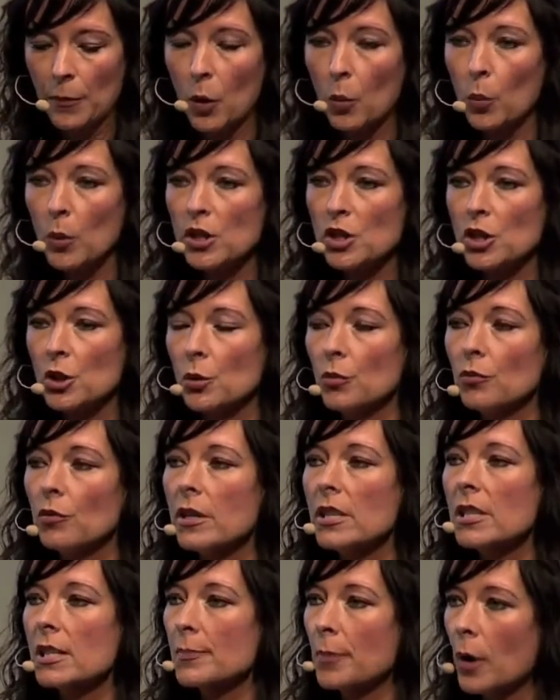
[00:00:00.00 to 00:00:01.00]
We do
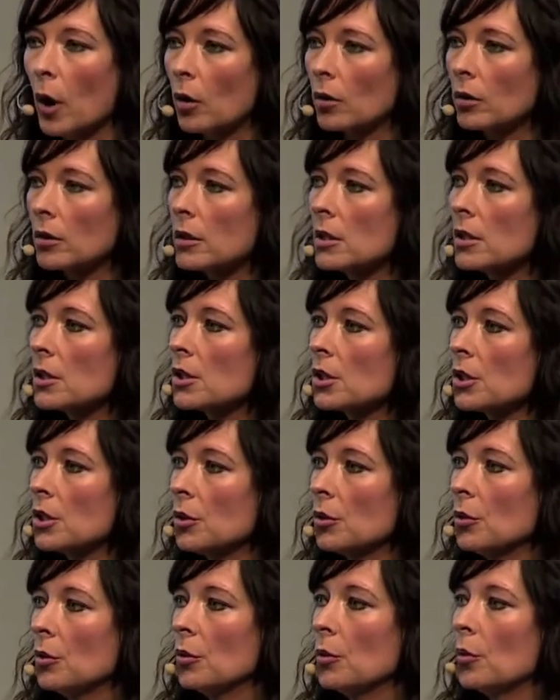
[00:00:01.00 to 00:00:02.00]
respond
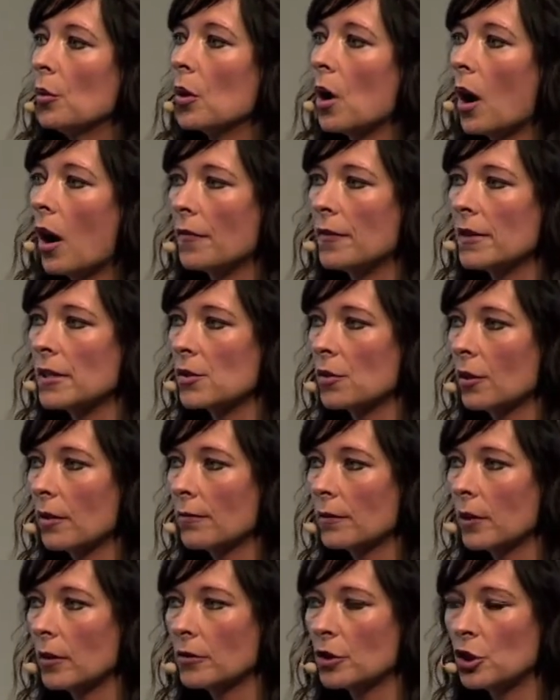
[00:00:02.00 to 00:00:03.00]
to
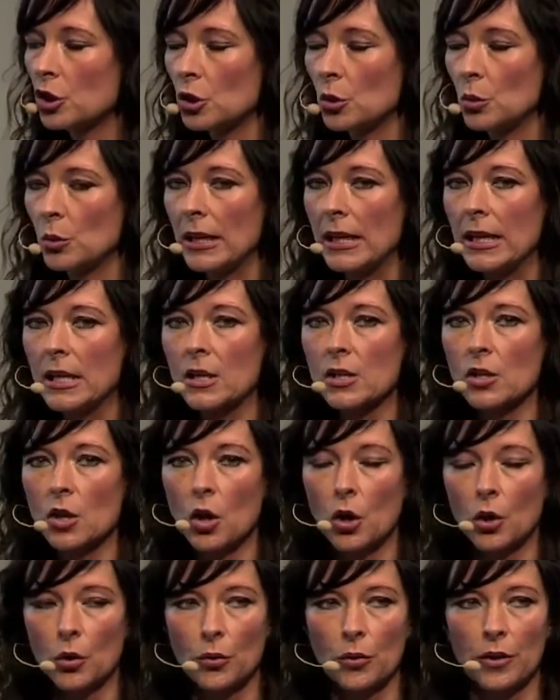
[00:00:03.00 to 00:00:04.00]
officer-involved shootings
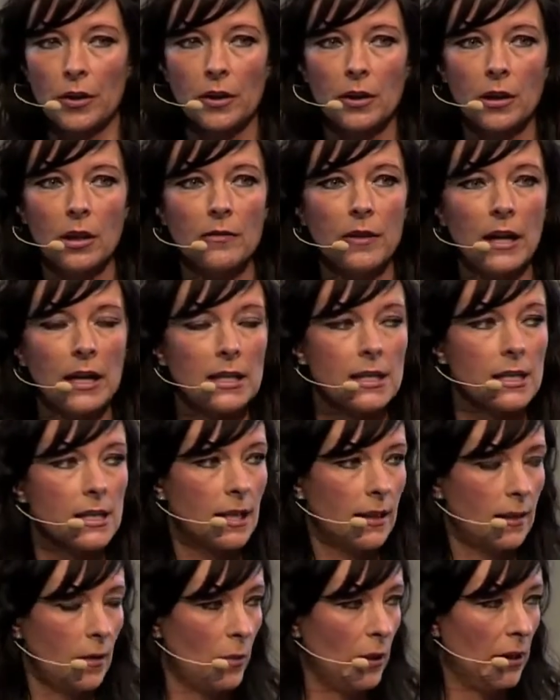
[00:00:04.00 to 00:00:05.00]
or critical events
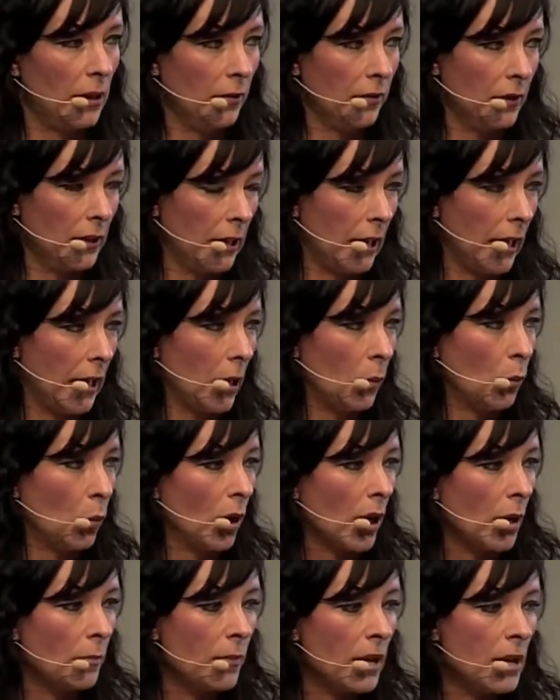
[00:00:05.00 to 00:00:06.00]
in the middle of the night. And what
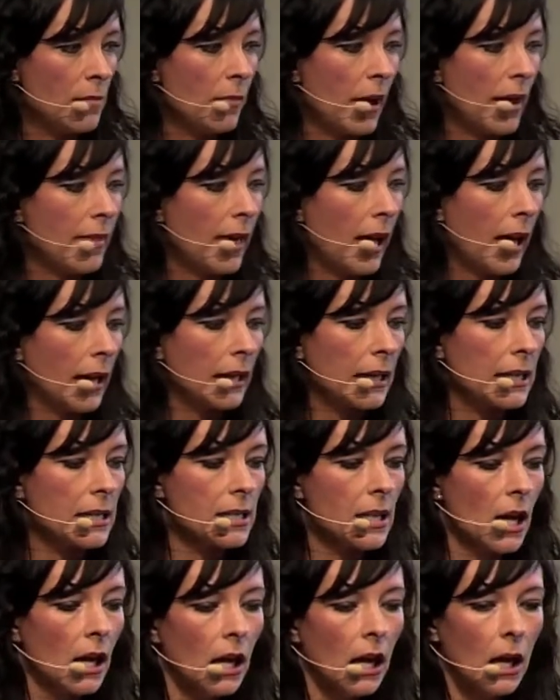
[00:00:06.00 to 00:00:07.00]
I mean by that
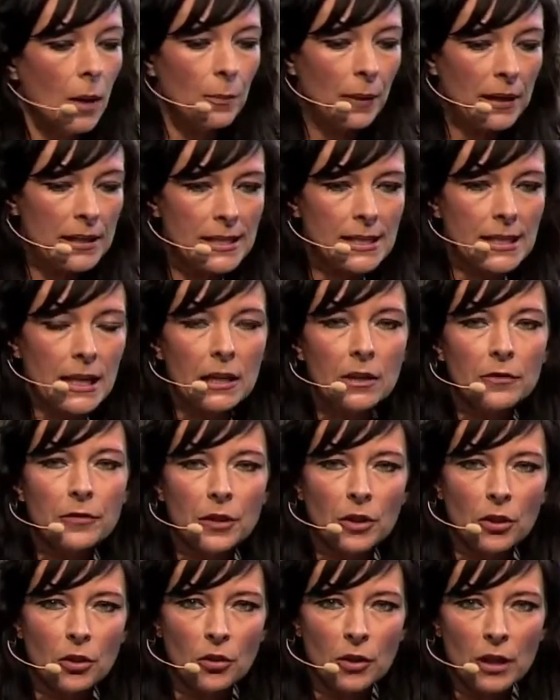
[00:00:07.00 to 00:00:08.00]
is myself and
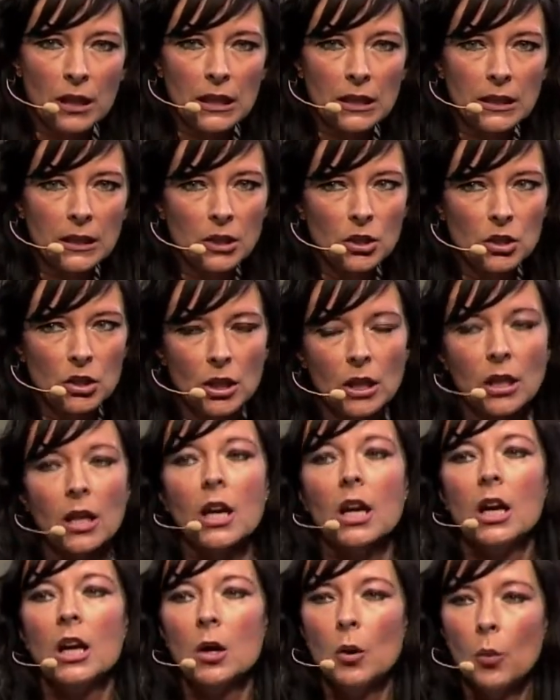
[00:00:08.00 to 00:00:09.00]
another clinician,
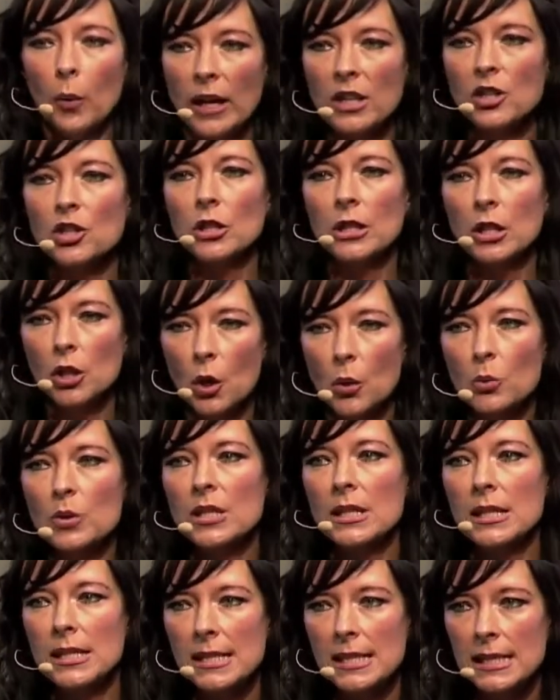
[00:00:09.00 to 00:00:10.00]
we actually go
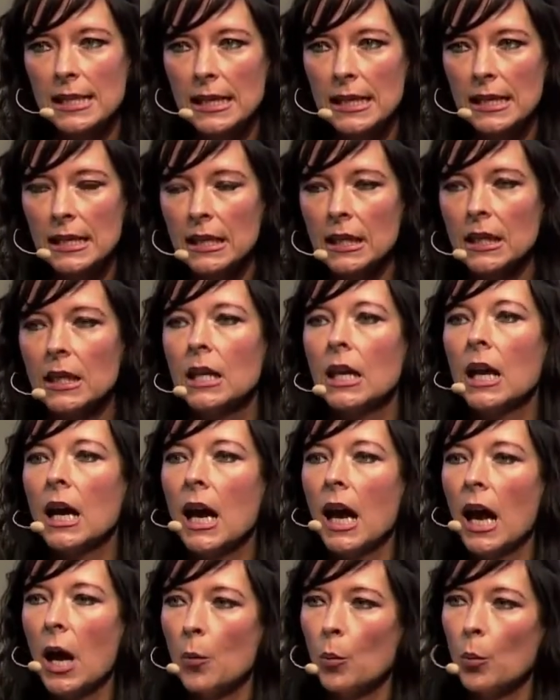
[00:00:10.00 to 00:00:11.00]
to the scene,
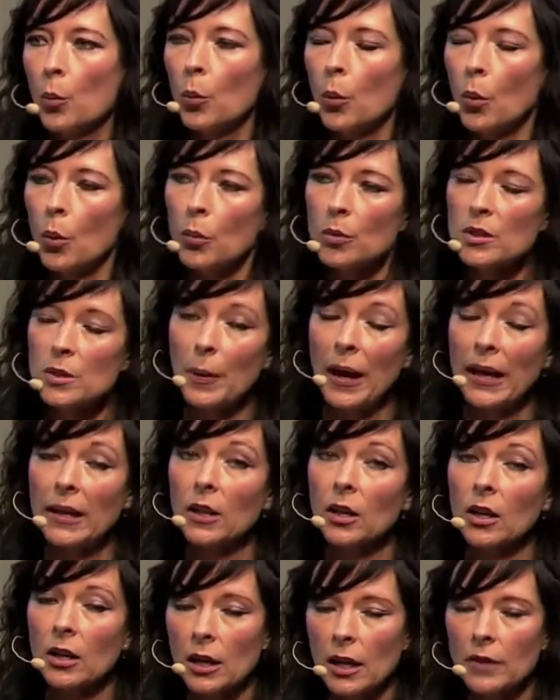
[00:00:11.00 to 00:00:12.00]
and
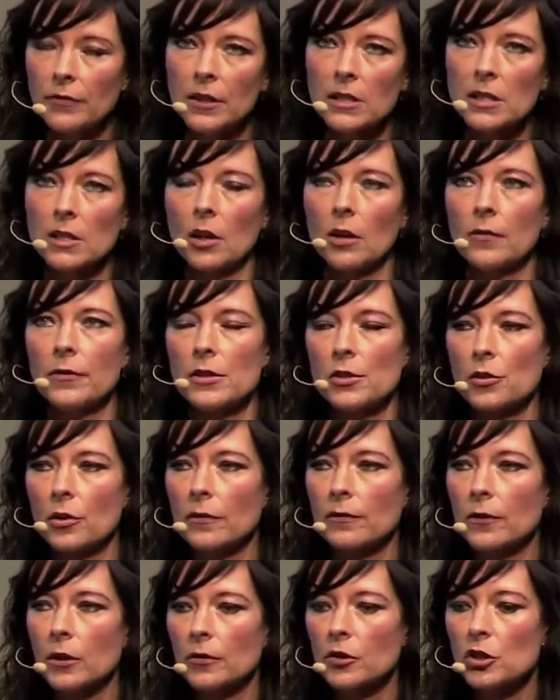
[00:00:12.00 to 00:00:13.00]
depending if it's an
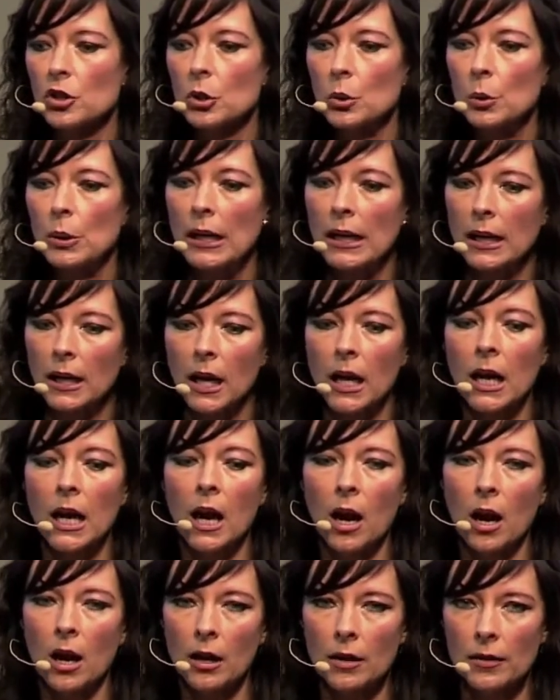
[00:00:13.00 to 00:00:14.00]
officer-involved shooting,
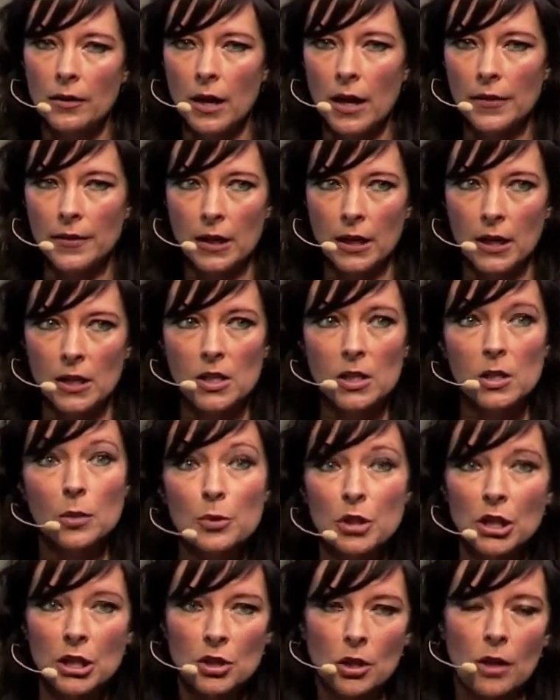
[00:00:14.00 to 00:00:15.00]
the
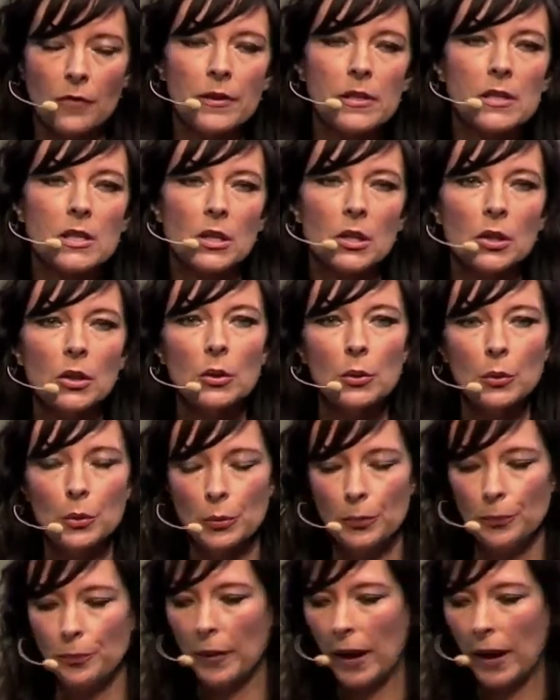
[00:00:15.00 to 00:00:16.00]
subject officer
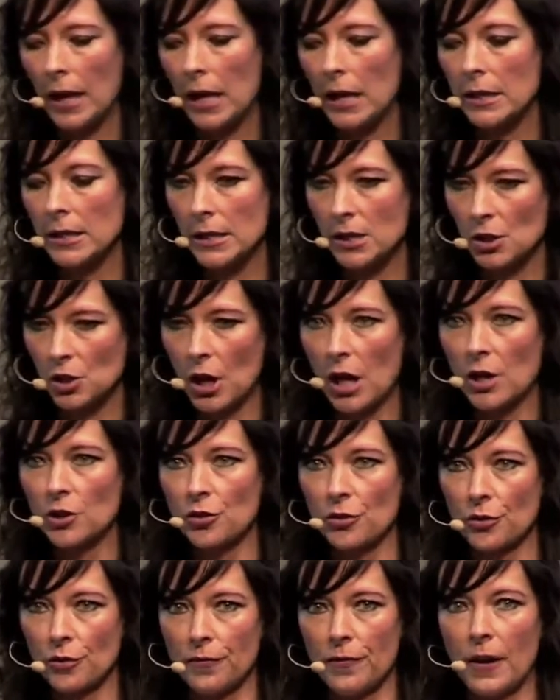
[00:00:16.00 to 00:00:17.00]
who
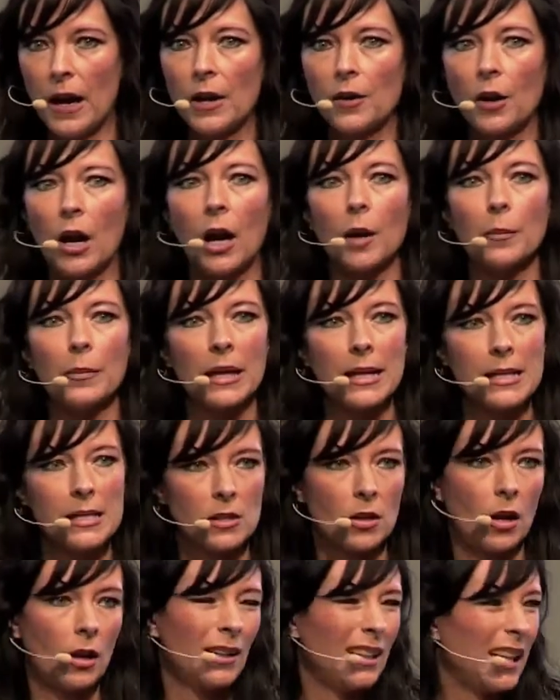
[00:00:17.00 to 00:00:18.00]
discharged their firearm is
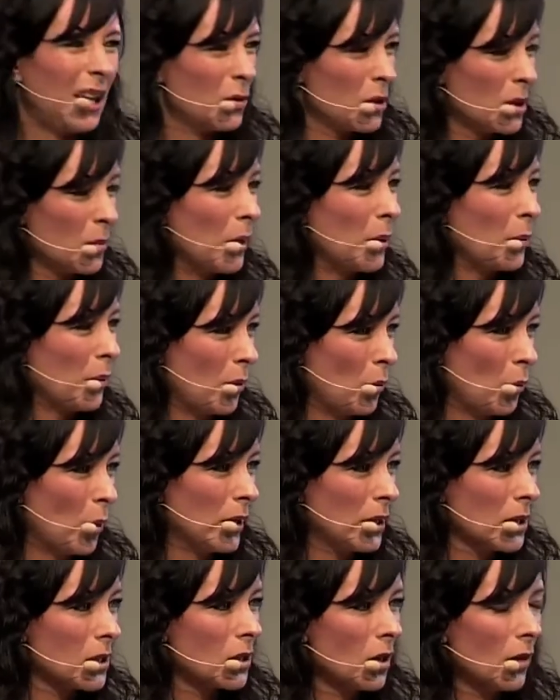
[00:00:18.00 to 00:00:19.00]
not allowed to be with the
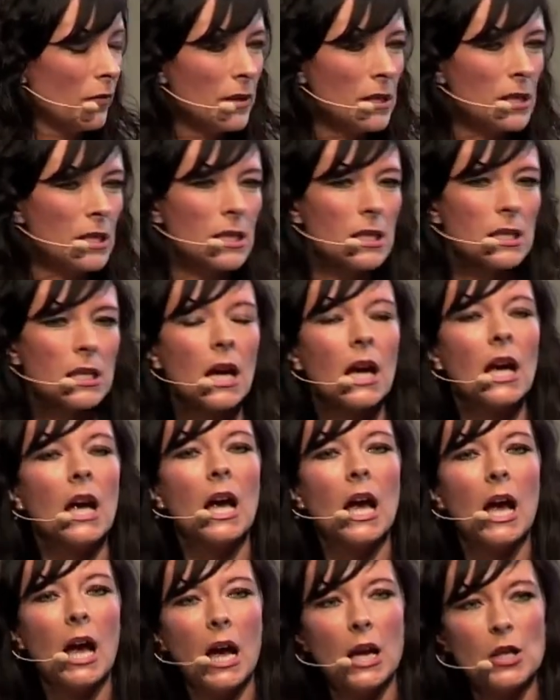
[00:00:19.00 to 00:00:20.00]
witness officers.
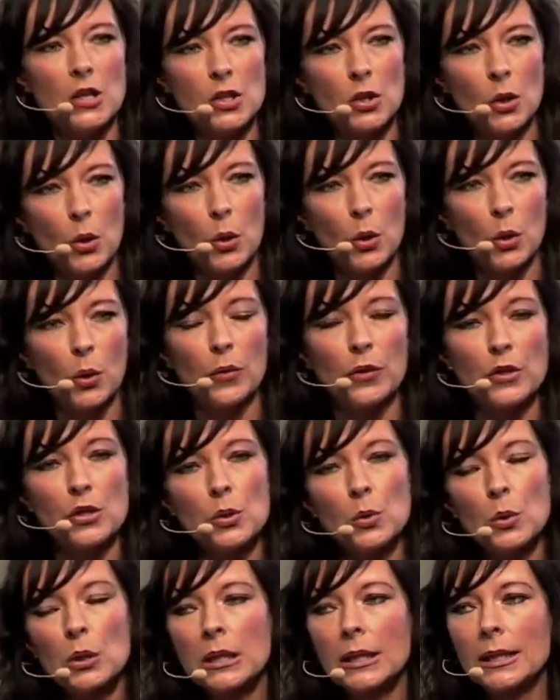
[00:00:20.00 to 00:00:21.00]
And so the
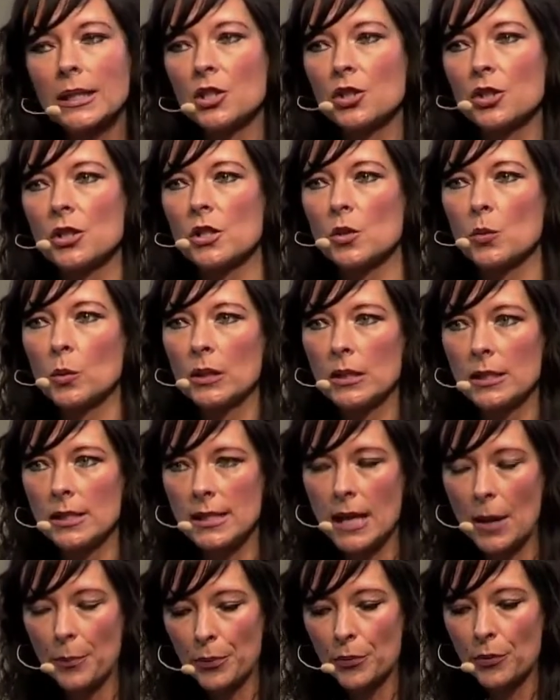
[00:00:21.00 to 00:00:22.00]
two clinicians will
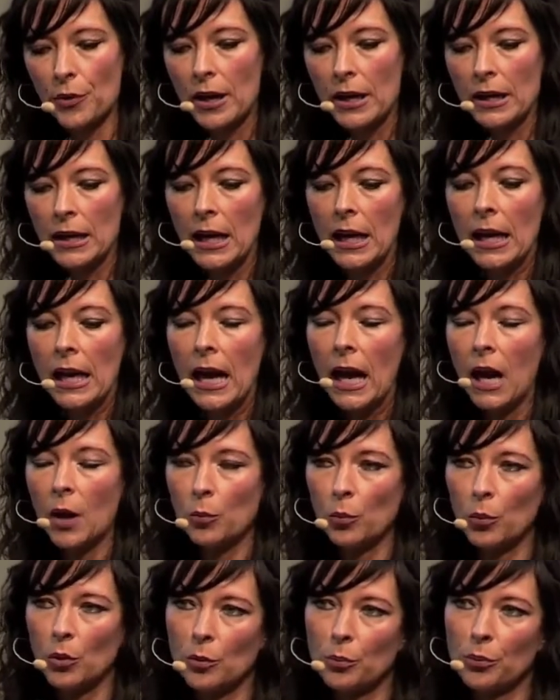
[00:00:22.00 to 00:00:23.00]
separate
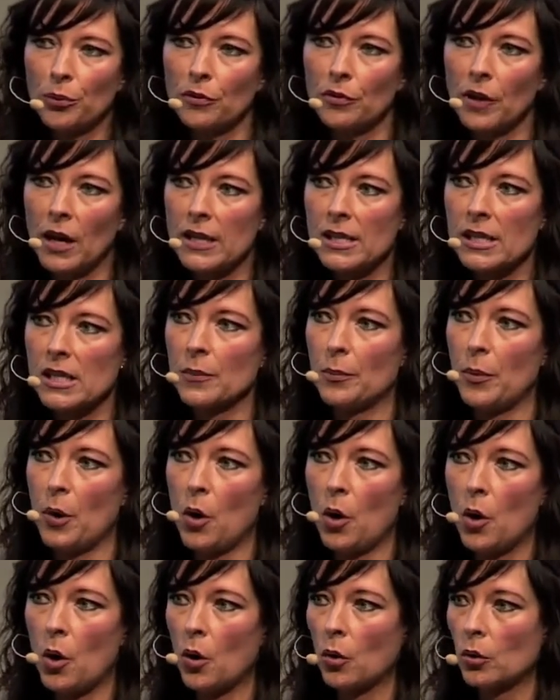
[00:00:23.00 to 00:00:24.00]
and will provide
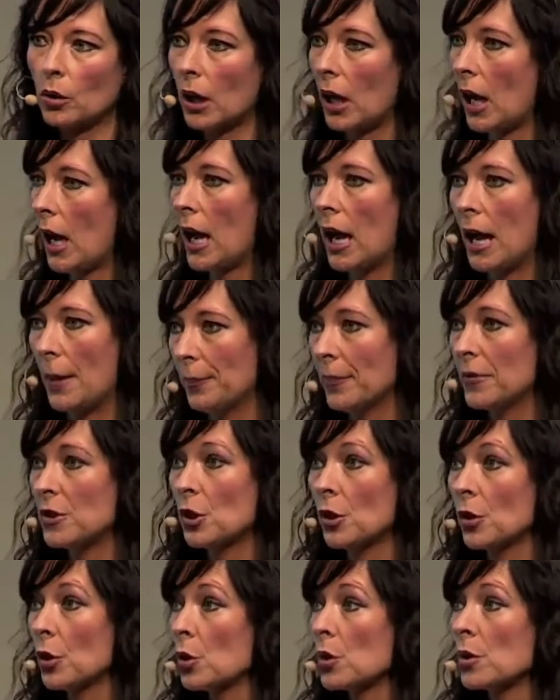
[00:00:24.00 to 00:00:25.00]
support
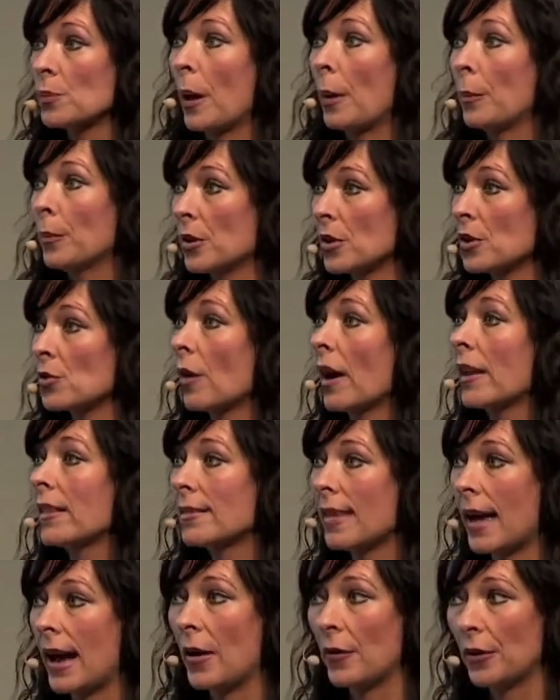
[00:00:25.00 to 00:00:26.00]
to those members right
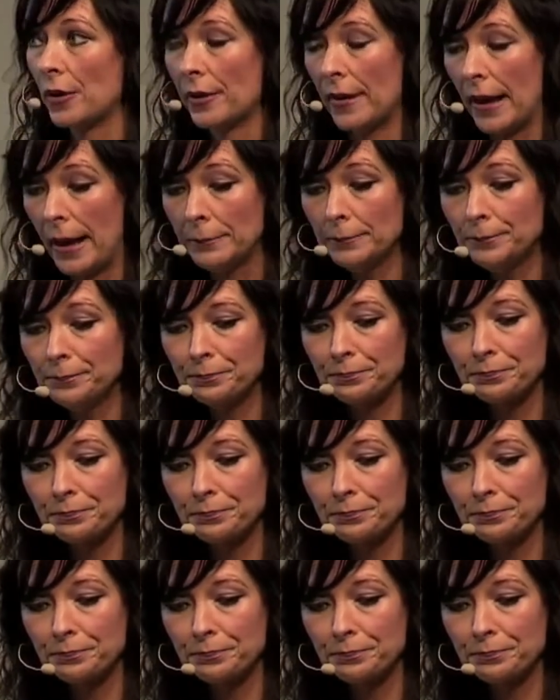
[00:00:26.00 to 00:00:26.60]
there and then.